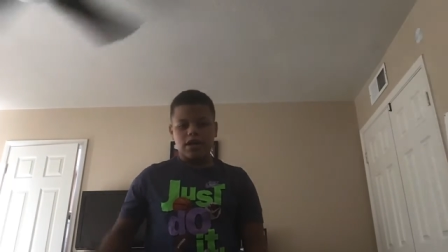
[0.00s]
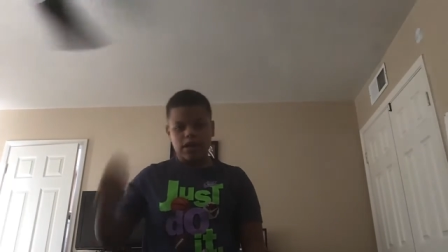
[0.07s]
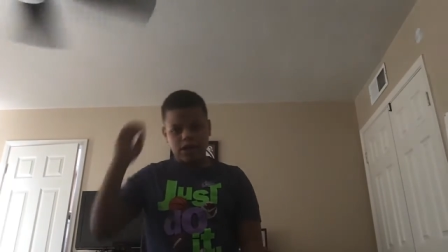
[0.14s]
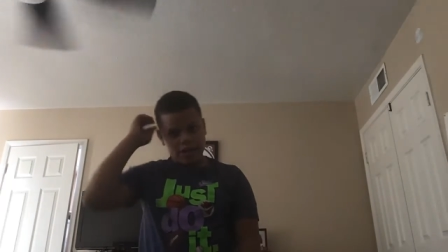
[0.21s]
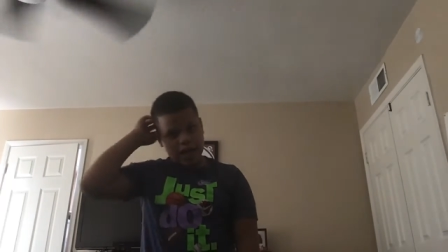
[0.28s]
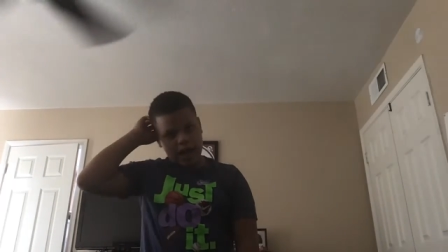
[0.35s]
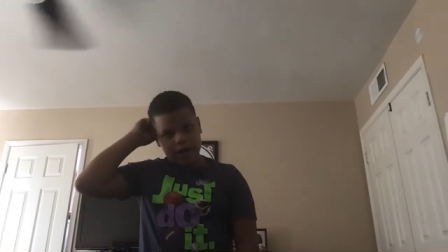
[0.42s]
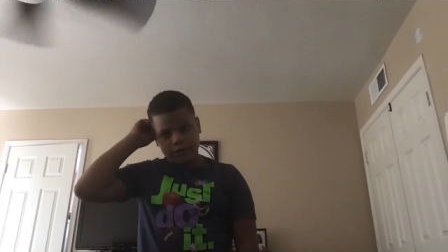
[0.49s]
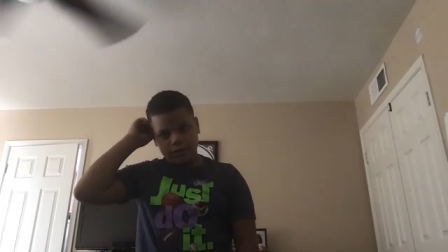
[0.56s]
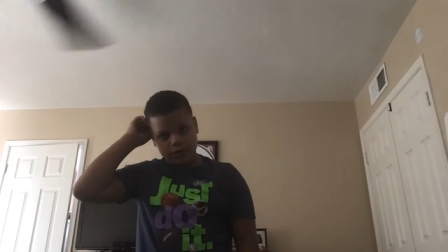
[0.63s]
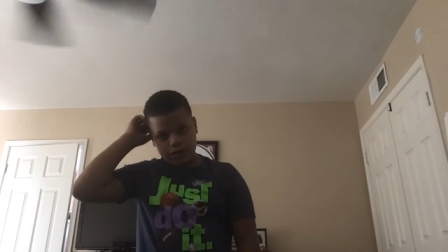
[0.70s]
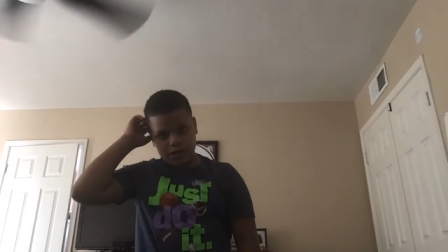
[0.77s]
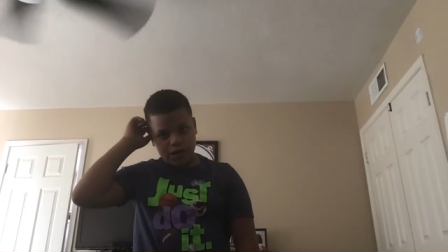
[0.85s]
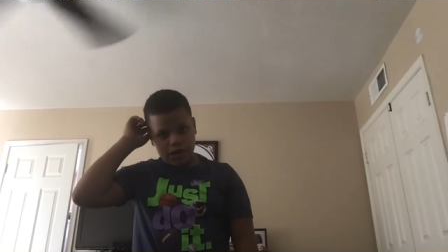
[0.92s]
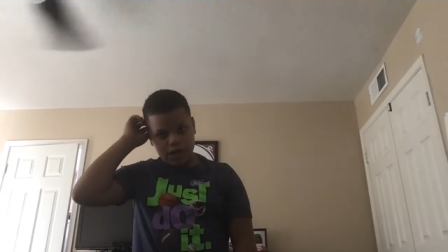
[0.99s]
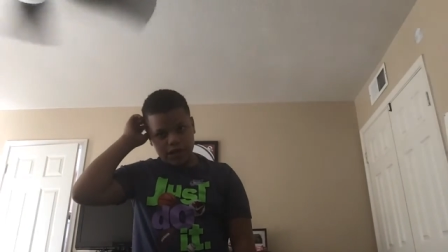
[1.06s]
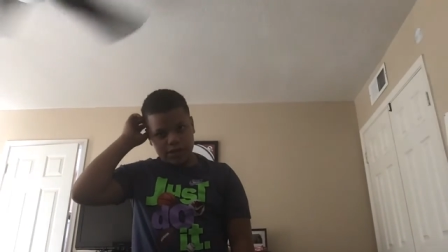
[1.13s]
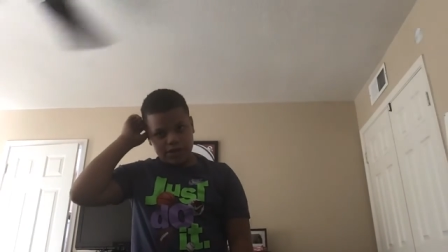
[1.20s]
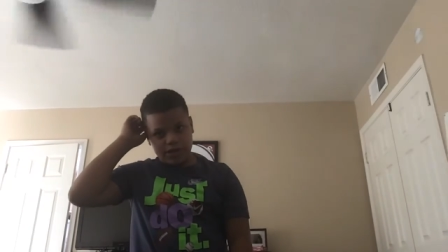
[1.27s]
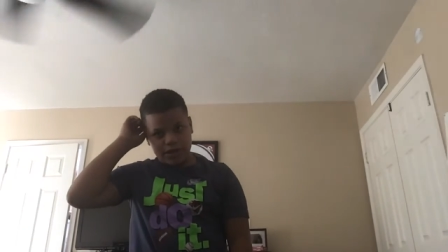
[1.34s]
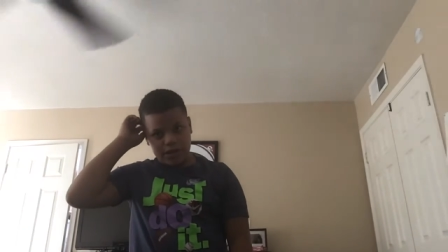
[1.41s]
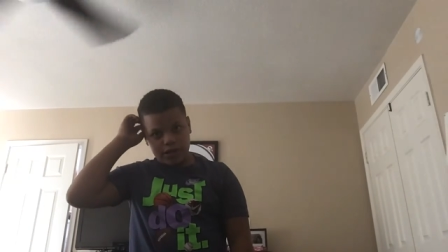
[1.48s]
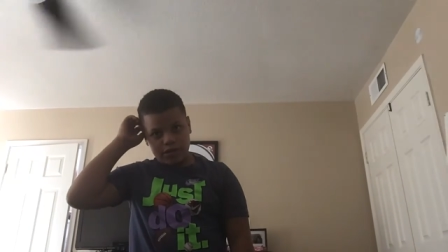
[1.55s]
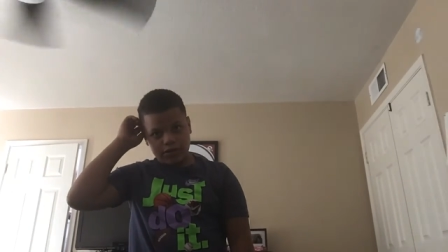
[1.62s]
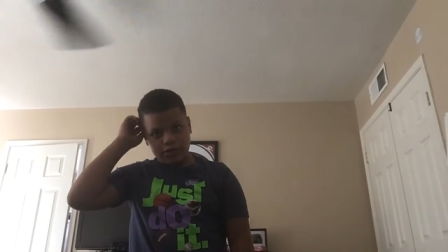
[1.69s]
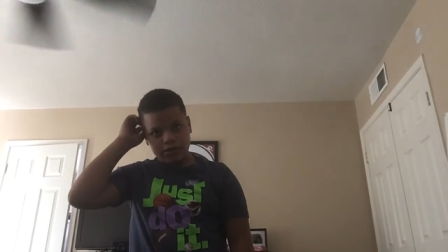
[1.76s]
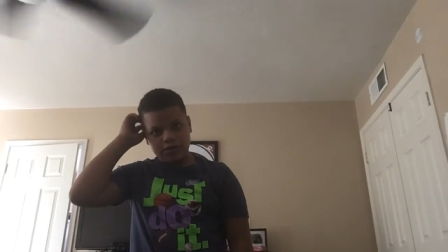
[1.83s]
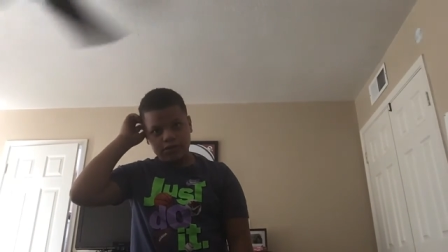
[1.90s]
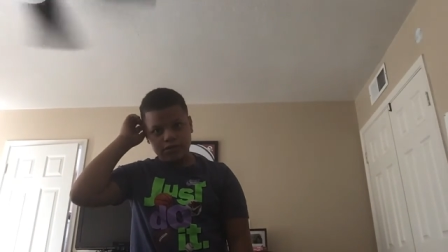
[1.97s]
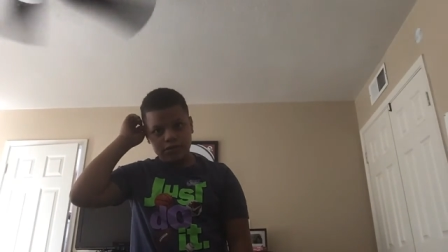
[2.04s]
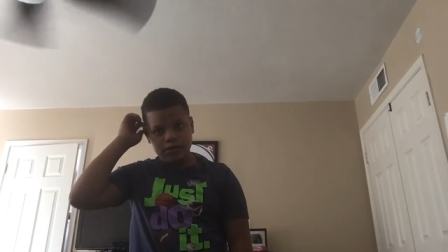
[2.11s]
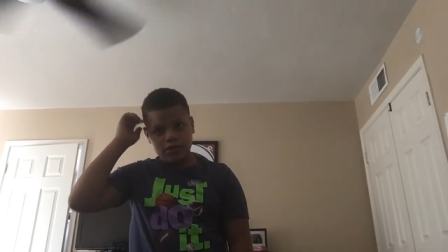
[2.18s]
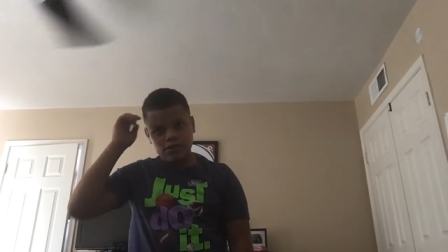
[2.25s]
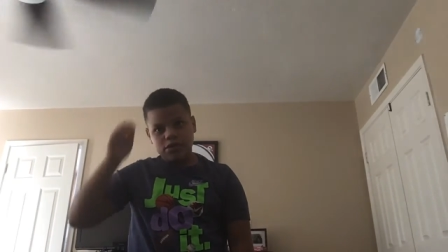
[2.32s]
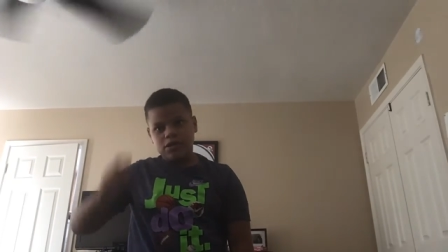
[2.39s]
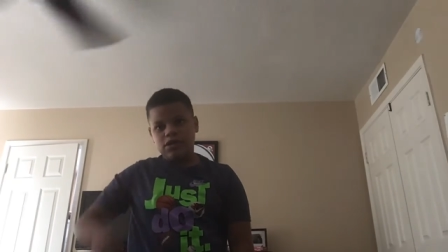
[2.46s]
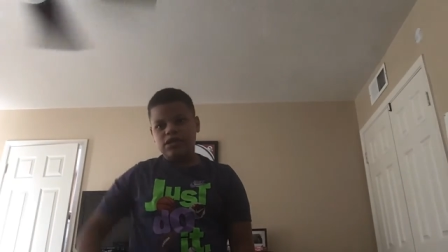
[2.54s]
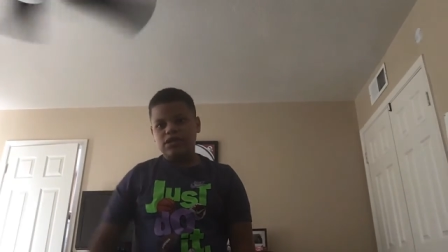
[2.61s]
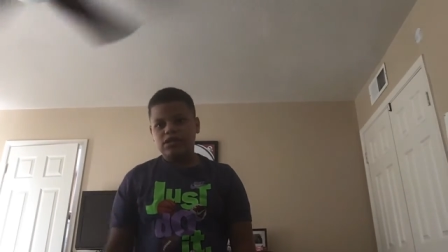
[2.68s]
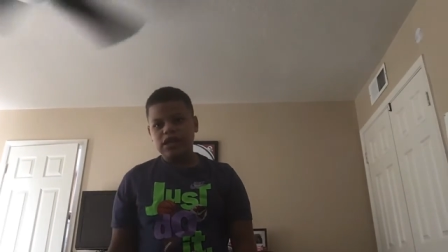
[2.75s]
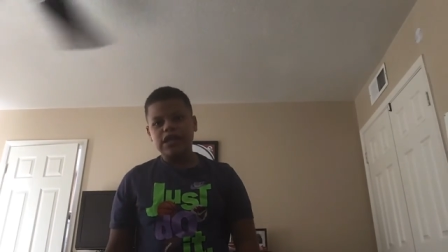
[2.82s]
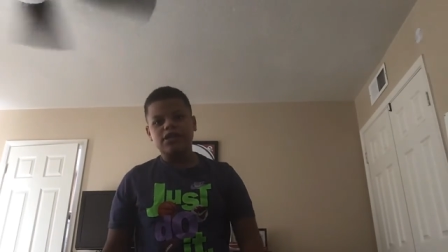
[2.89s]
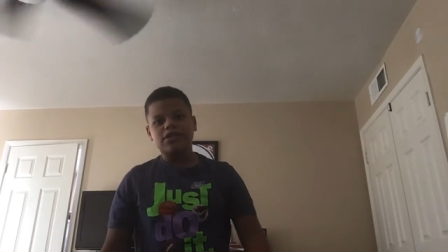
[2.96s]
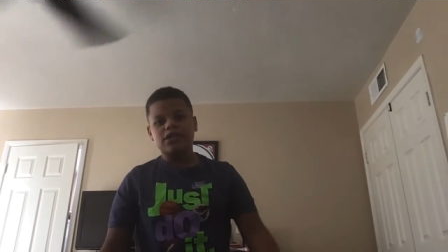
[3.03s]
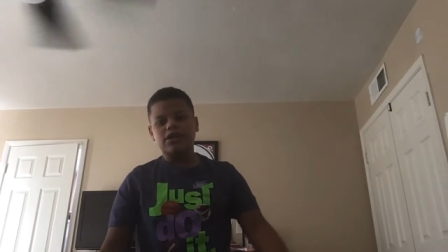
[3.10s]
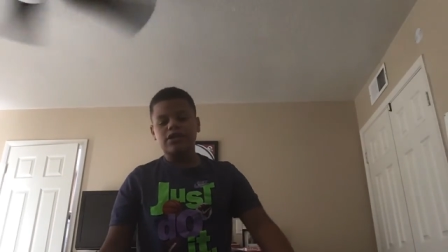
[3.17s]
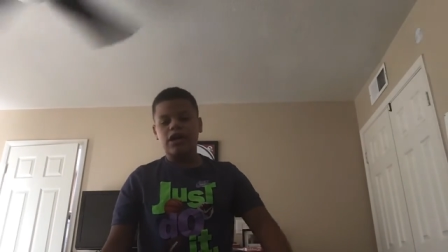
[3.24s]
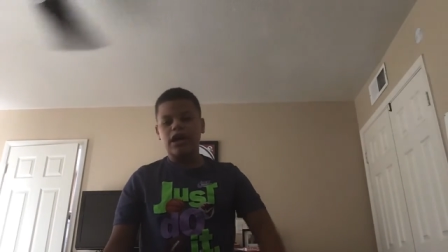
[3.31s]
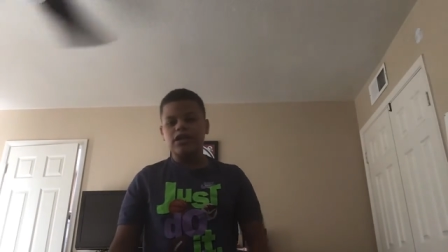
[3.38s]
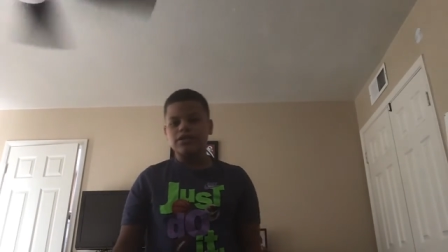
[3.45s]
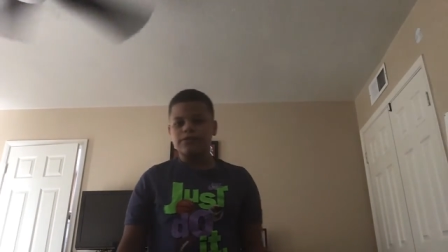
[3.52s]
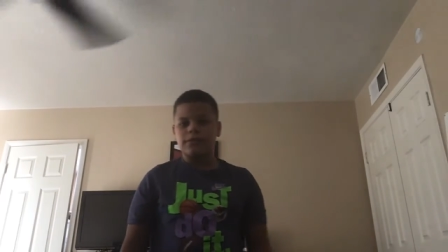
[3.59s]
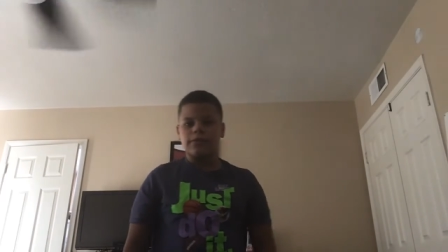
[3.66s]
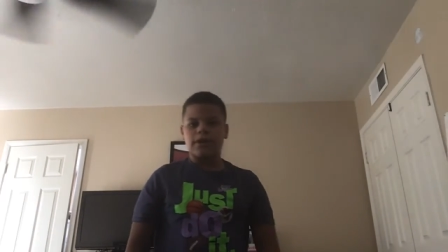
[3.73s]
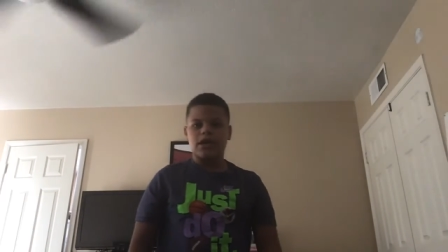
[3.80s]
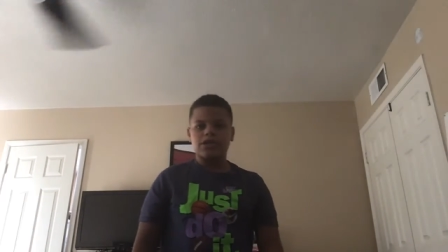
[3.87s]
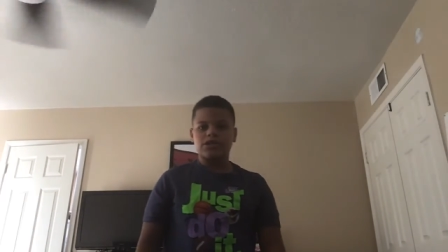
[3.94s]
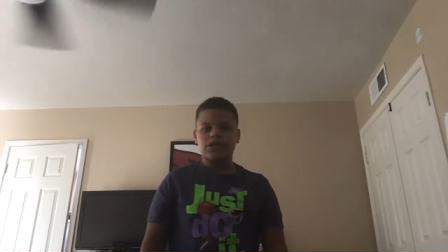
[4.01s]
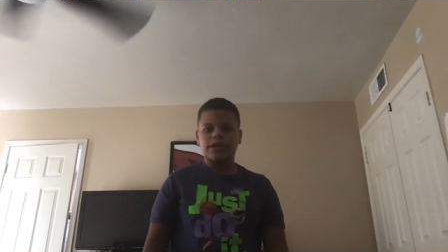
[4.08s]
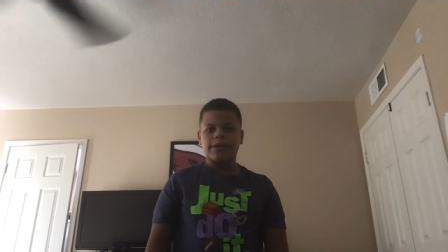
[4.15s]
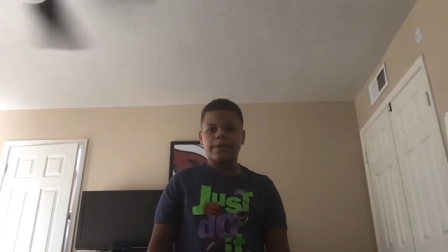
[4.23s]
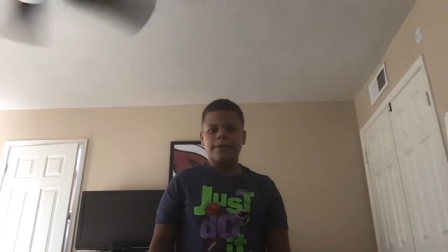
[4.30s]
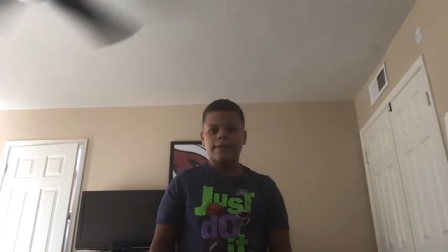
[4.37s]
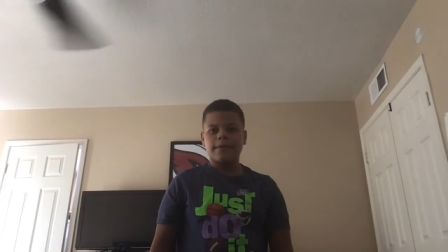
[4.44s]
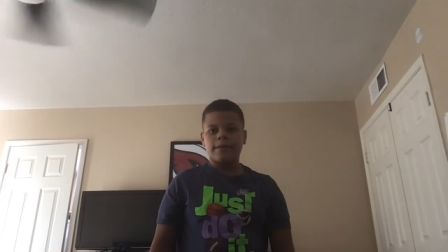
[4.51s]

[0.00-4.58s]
And Dak will see you next year. Thanks you guys for watching.